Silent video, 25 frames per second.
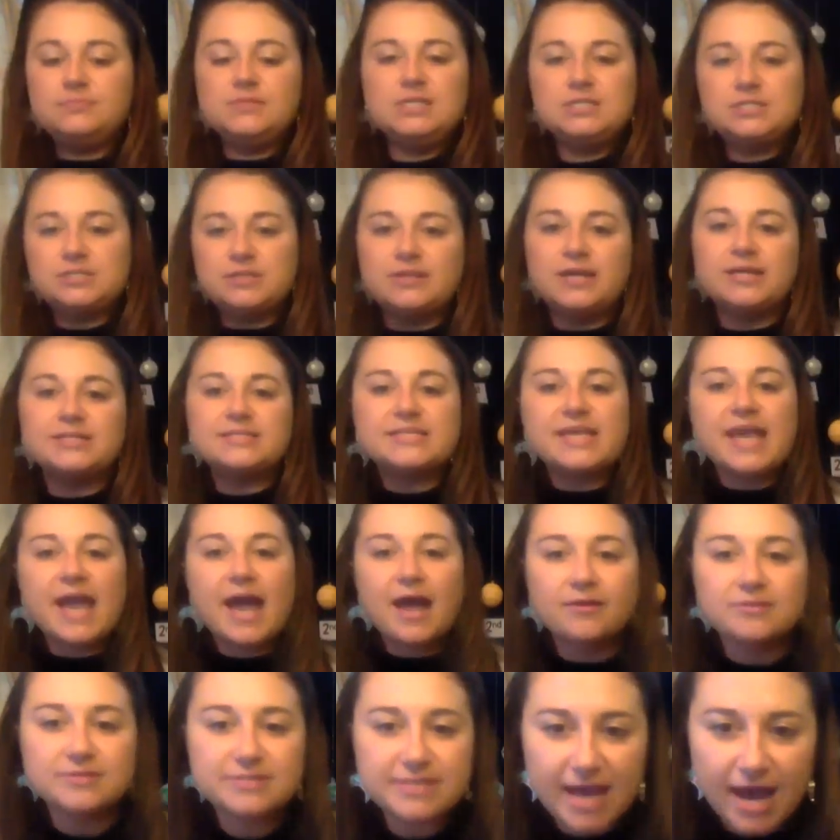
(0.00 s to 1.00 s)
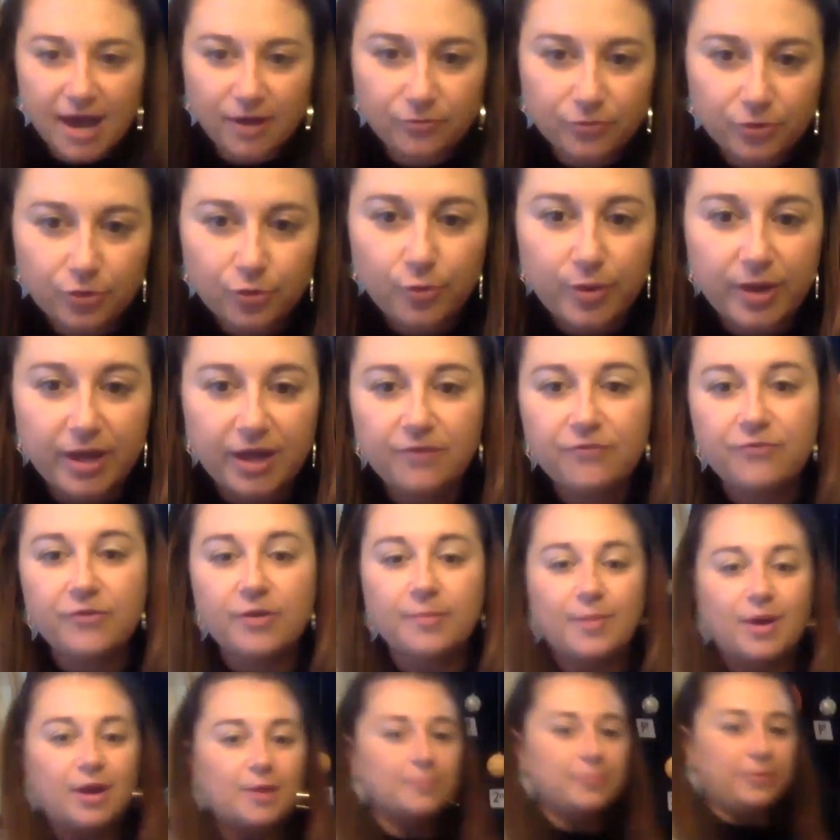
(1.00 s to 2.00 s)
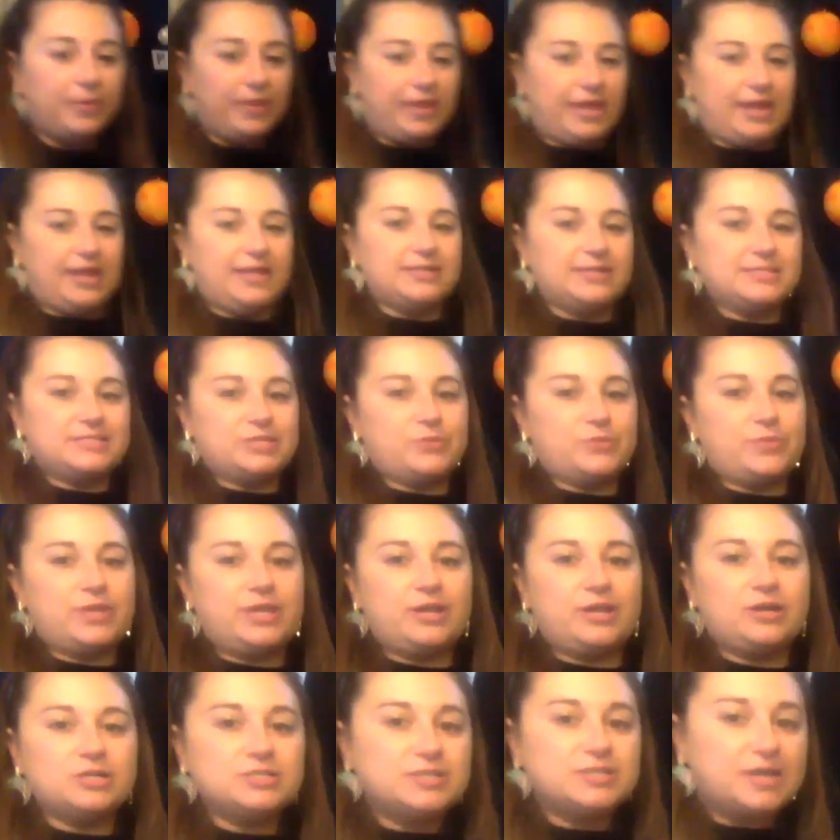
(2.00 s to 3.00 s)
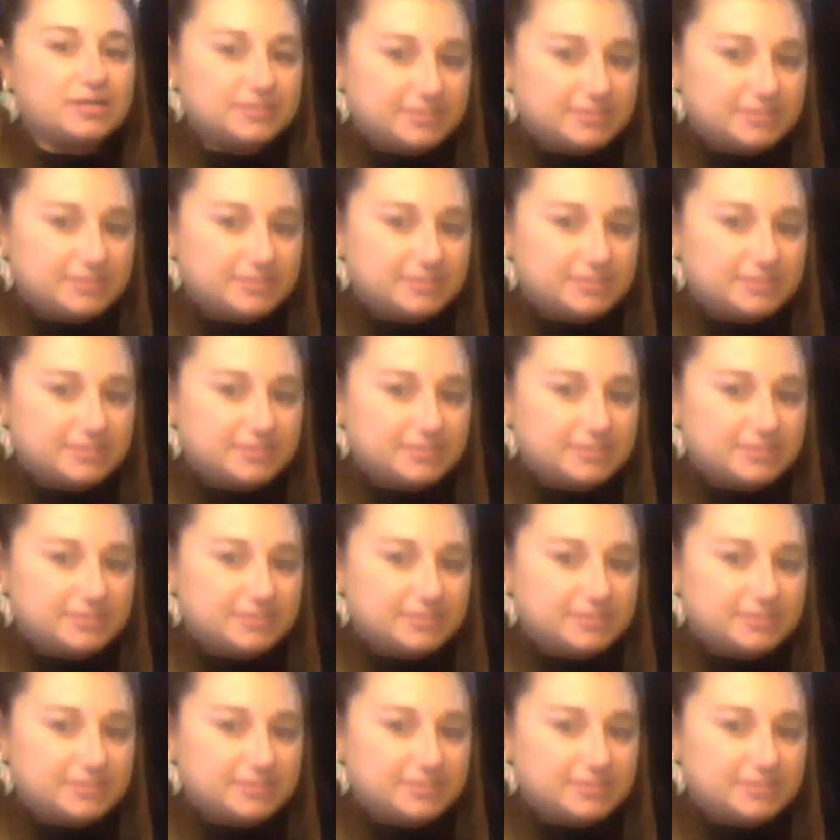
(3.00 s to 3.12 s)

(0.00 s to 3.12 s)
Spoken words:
So let's count down real quick from our planets. So here's our